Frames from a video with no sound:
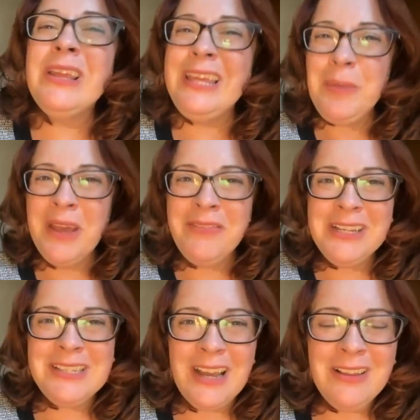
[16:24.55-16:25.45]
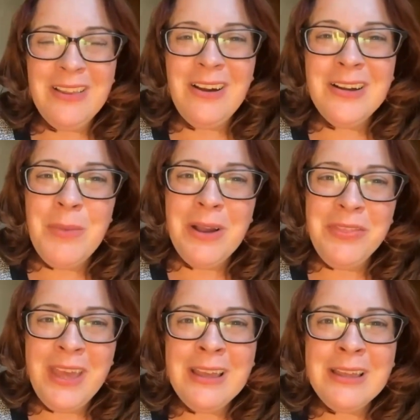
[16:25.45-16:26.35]
I want to keep having a dialogue
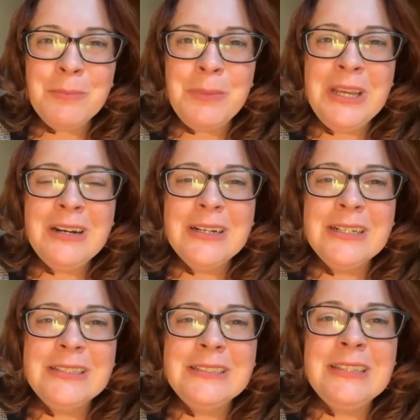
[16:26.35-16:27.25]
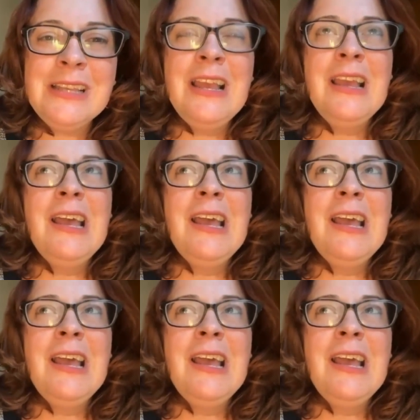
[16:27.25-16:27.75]
about that, because